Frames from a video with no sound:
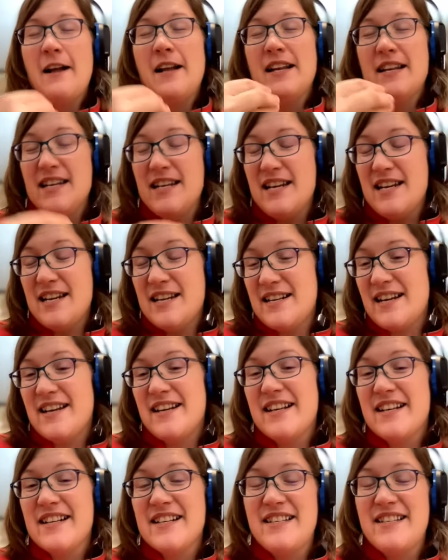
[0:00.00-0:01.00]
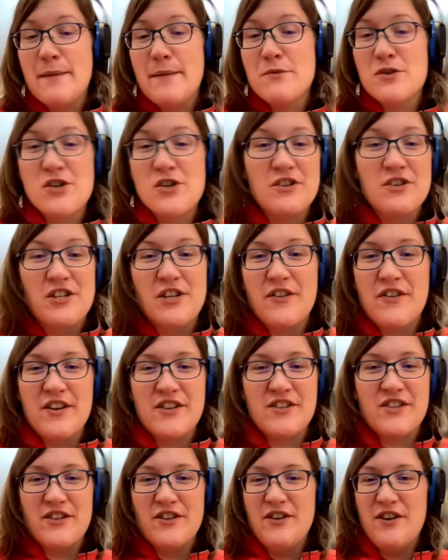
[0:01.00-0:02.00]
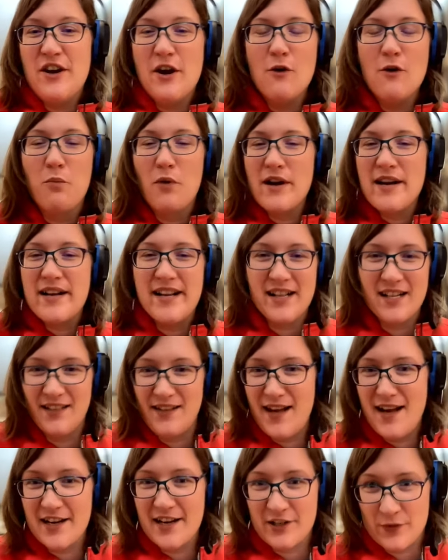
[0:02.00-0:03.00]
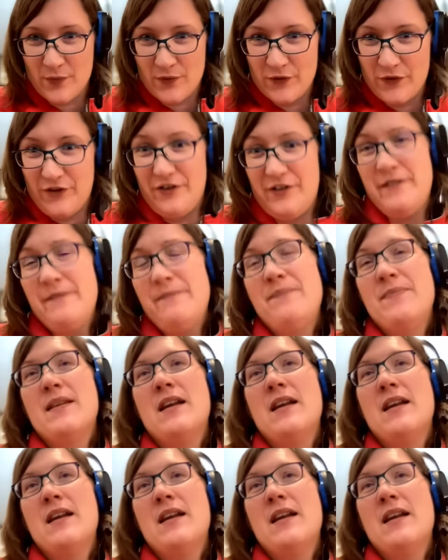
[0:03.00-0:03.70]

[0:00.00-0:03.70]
need an exemption to this no breaking the locks rule